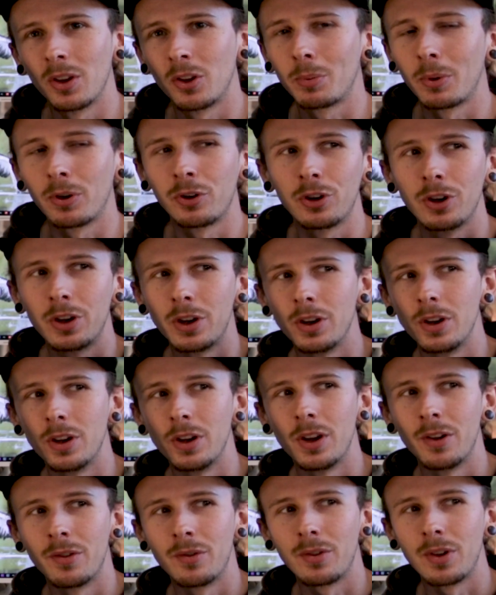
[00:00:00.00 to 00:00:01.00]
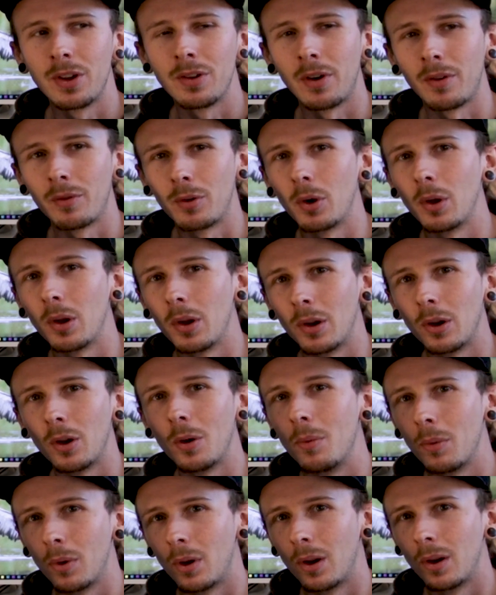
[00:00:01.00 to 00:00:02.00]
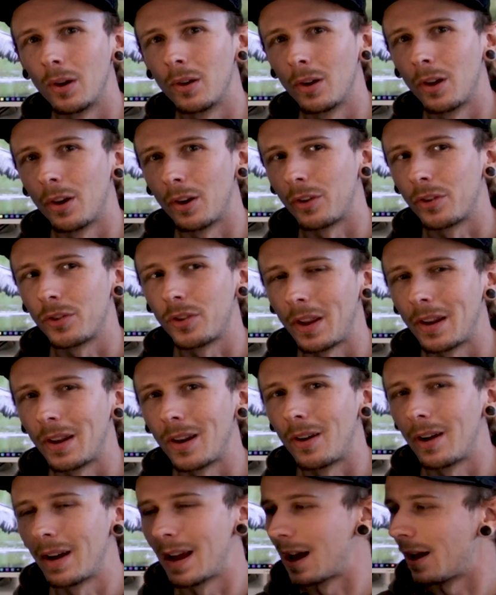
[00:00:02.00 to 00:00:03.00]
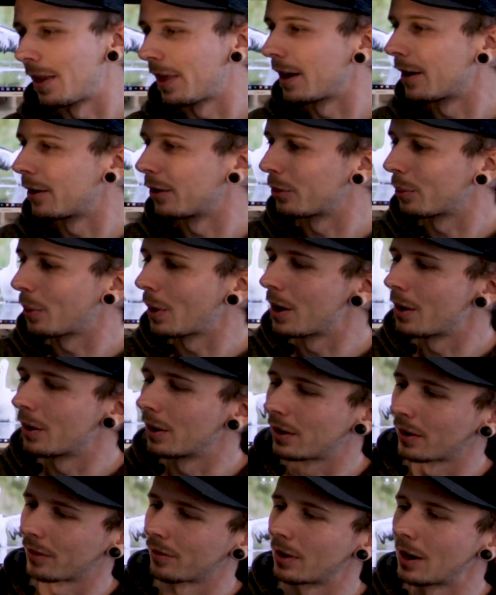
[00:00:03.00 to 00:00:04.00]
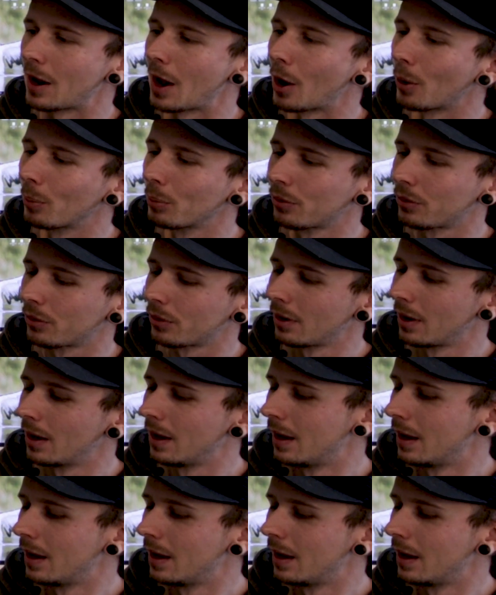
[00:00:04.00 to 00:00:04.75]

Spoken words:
especially if I've got a lot of sunlight out there as well. It definitely helps.